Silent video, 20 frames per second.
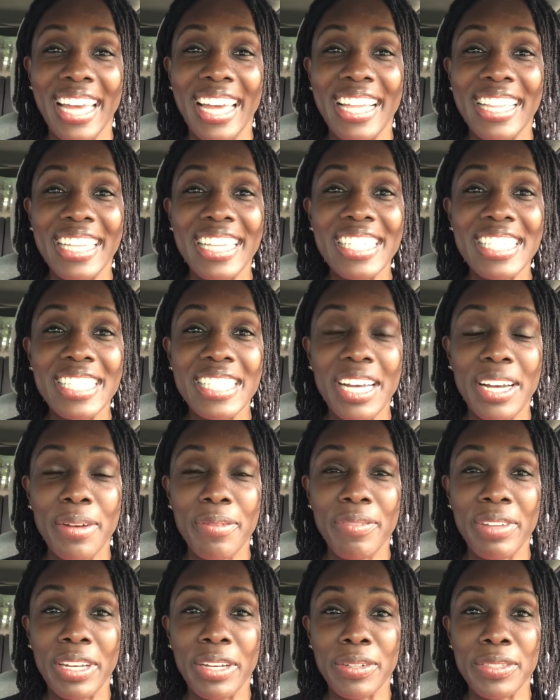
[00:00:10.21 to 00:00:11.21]
and this
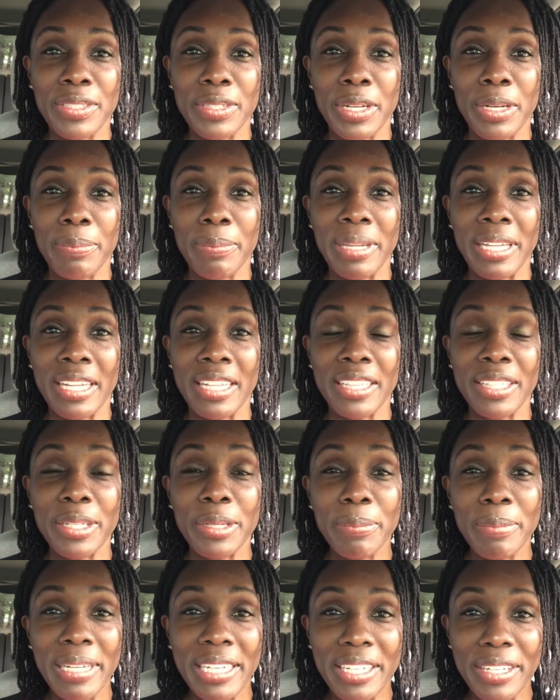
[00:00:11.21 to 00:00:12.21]
um, video is going to be a
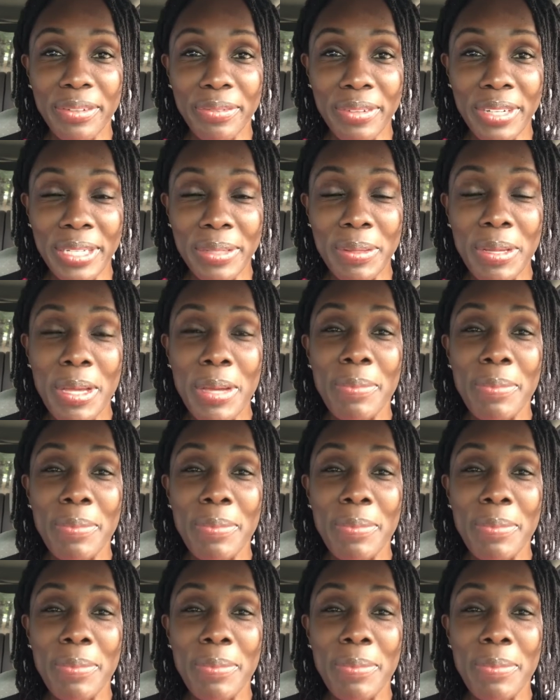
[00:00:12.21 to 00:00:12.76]
little bit different